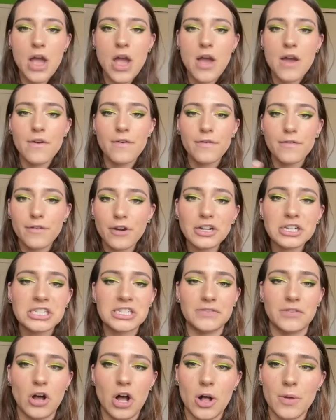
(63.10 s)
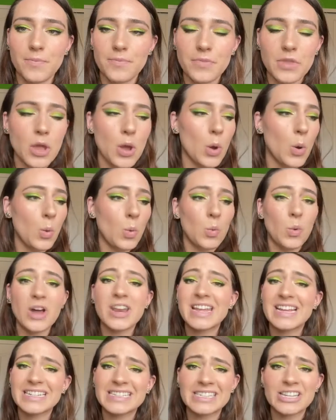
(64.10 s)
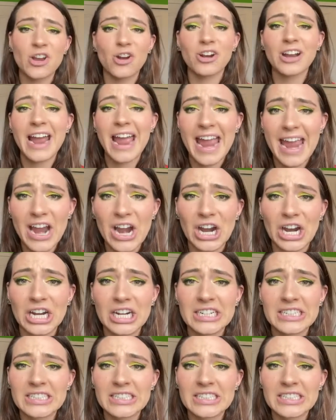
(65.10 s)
First of all, what is your hair?